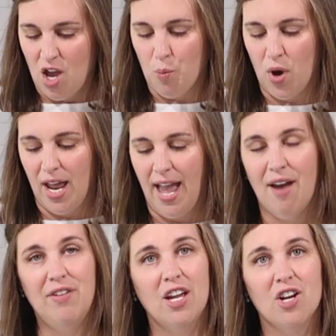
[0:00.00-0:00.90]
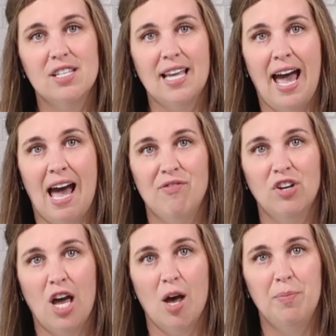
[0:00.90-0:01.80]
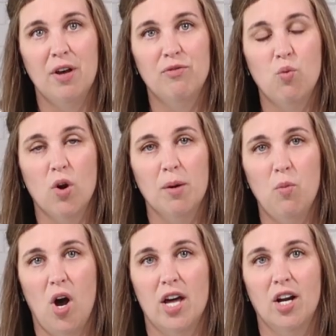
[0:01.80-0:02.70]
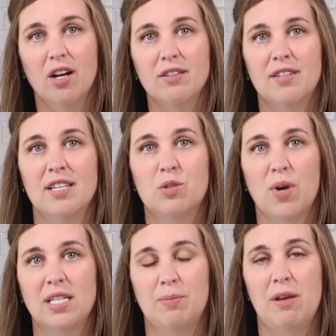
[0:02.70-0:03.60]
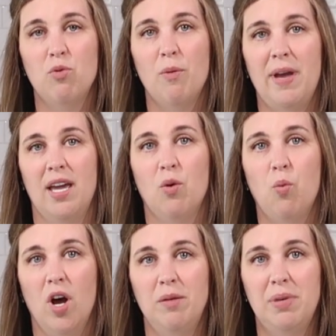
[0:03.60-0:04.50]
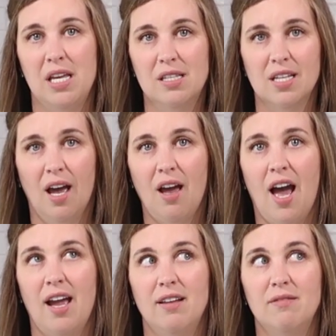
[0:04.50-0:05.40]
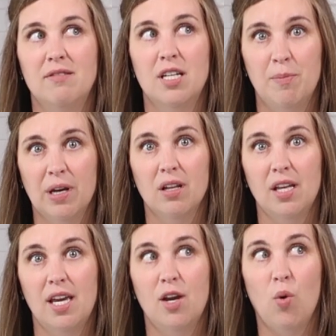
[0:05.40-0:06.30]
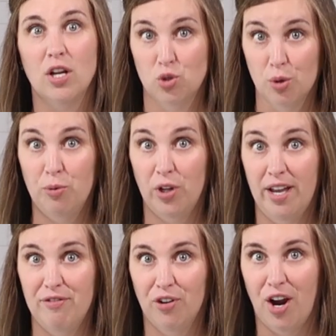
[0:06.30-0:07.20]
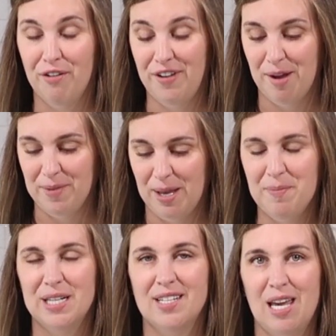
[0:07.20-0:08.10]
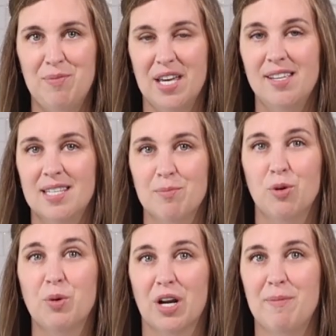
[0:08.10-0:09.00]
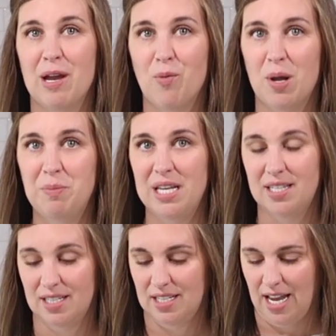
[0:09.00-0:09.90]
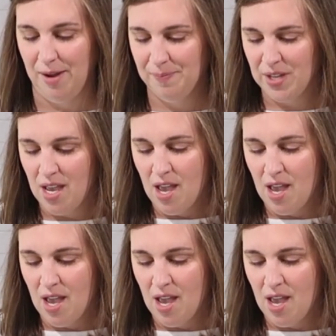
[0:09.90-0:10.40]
What I have here is a ½ cup of warm water. This recipe will make 1 pizza. I typically quadruple it for our family, but to keep things simple, we're gonna make 1 pizza today.